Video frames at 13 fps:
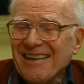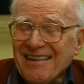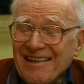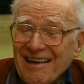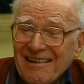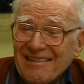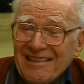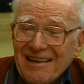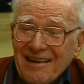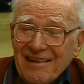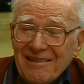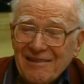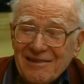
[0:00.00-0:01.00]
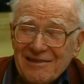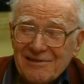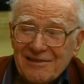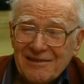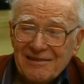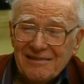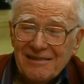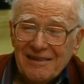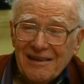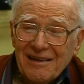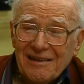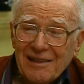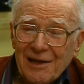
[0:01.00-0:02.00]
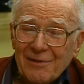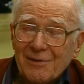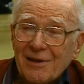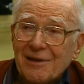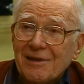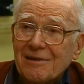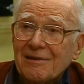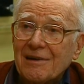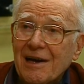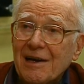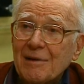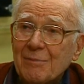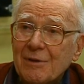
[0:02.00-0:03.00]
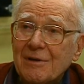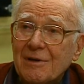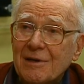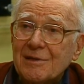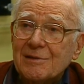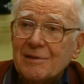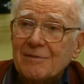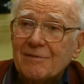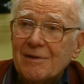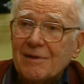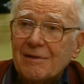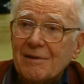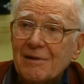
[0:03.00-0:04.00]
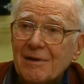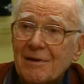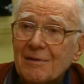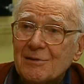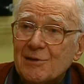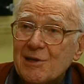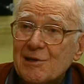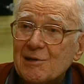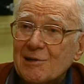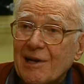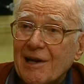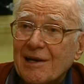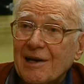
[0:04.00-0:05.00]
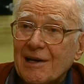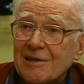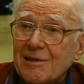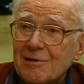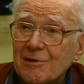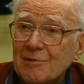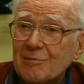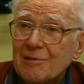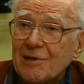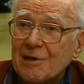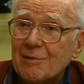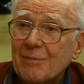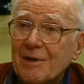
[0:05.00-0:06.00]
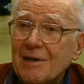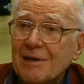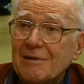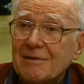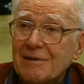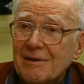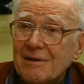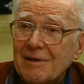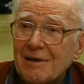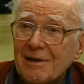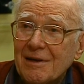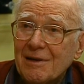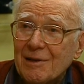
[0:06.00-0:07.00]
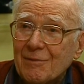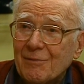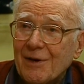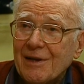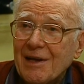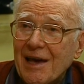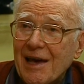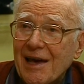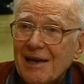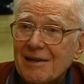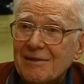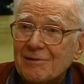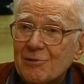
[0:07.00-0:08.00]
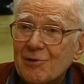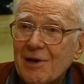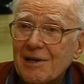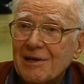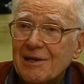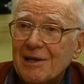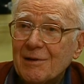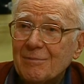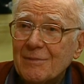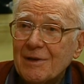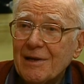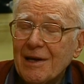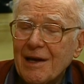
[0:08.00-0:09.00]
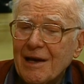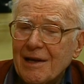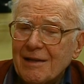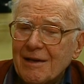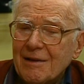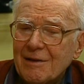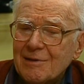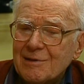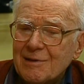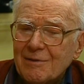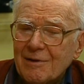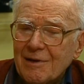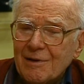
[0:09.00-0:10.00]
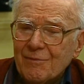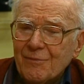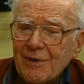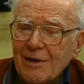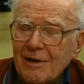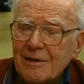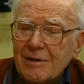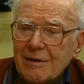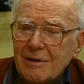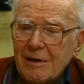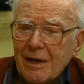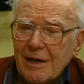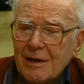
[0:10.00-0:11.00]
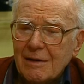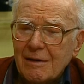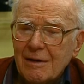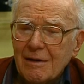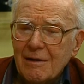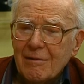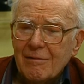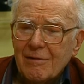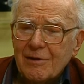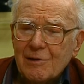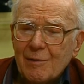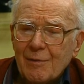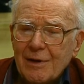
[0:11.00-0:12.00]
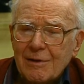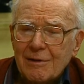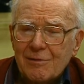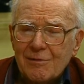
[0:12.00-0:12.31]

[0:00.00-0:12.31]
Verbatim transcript: Yeah, I always uh, loved the little guy because of the scenes that I got to do with him and the fun I had creating him. And there's a, a, feeling you get when you make the